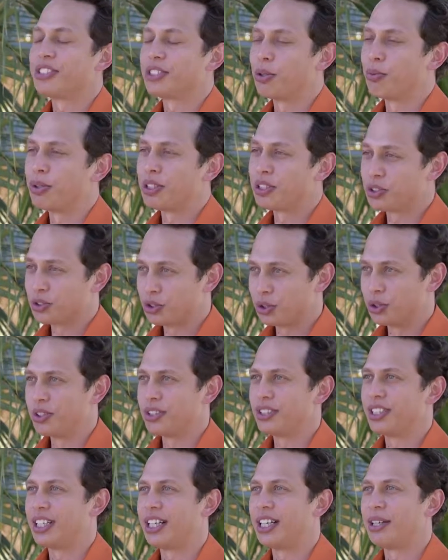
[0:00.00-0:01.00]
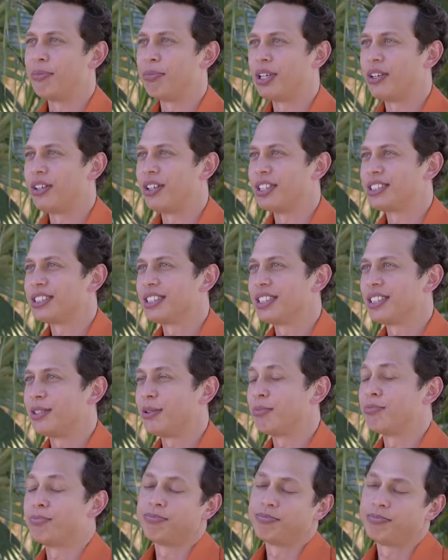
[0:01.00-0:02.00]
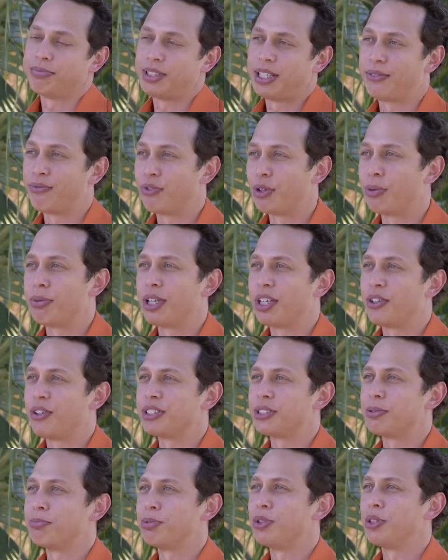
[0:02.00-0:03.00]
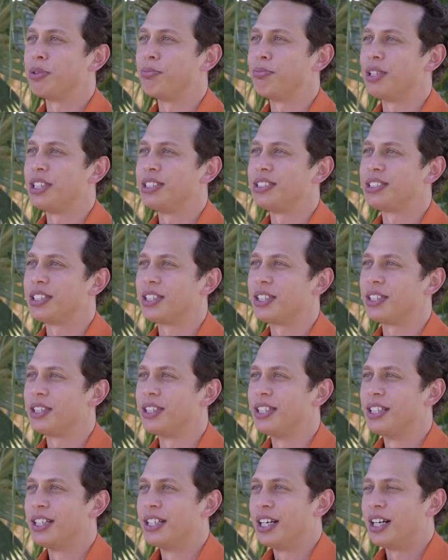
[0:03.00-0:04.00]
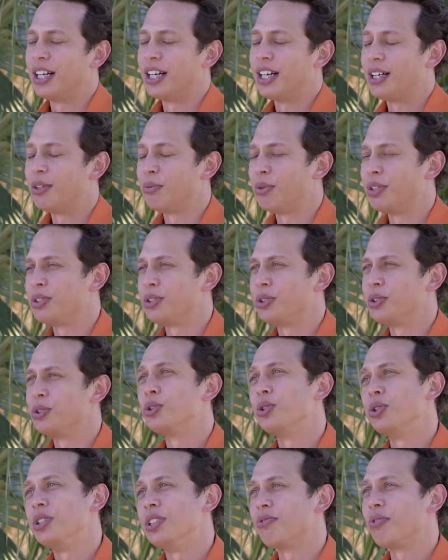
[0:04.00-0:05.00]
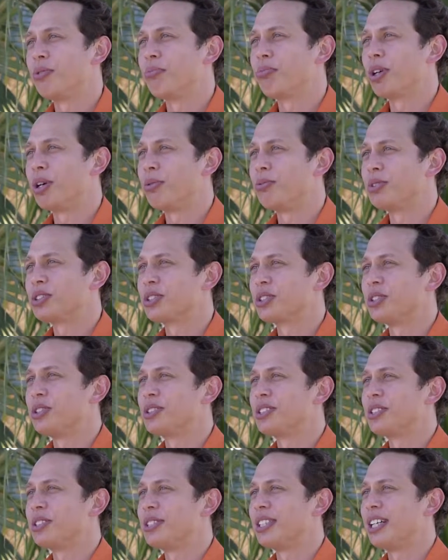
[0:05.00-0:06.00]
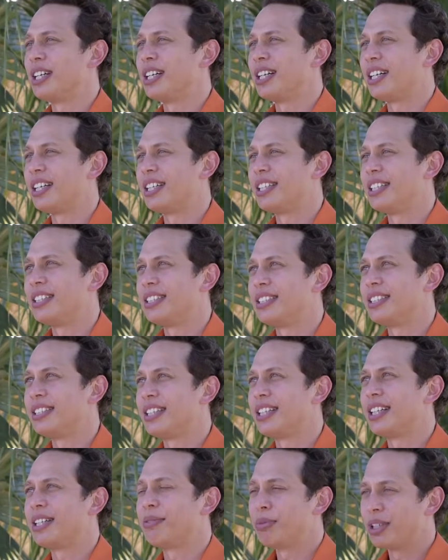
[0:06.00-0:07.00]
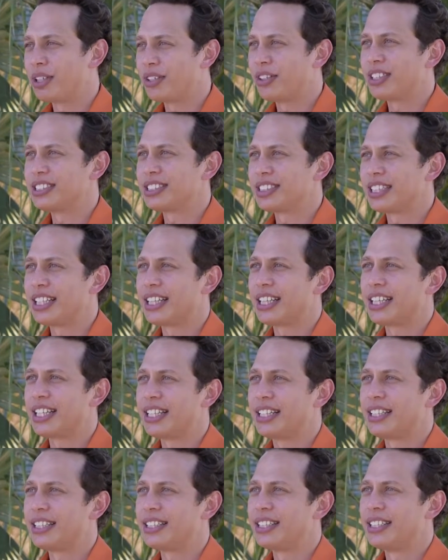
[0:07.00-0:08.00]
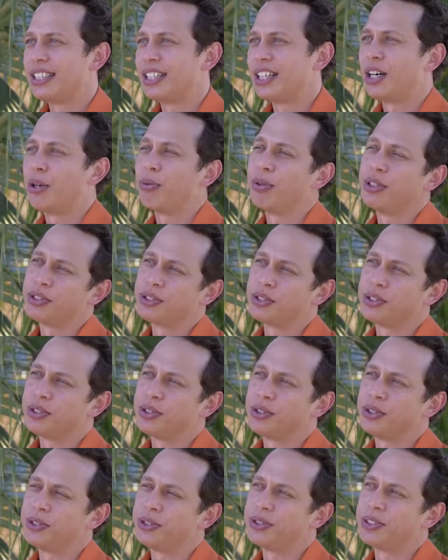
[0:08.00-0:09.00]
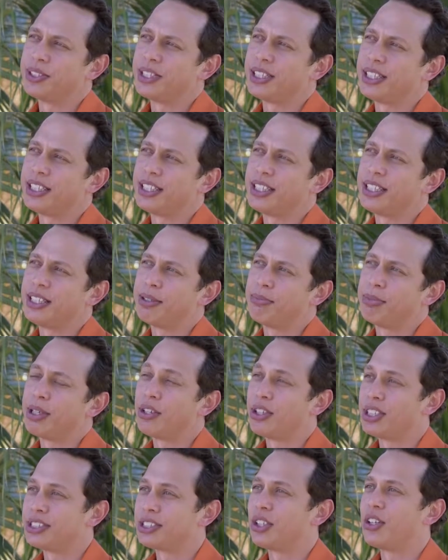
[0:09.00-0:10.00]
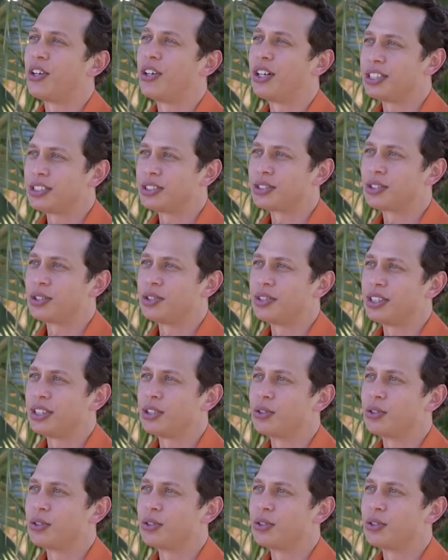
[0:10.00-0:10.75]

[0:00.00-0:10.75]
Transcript: So I went to school, uh, Mount Isa. I'm from Mount Isa, born and bred. So uh, I went to two different primary schools in, uh, in uh, Mount Isa and then I went to Mount Isa High School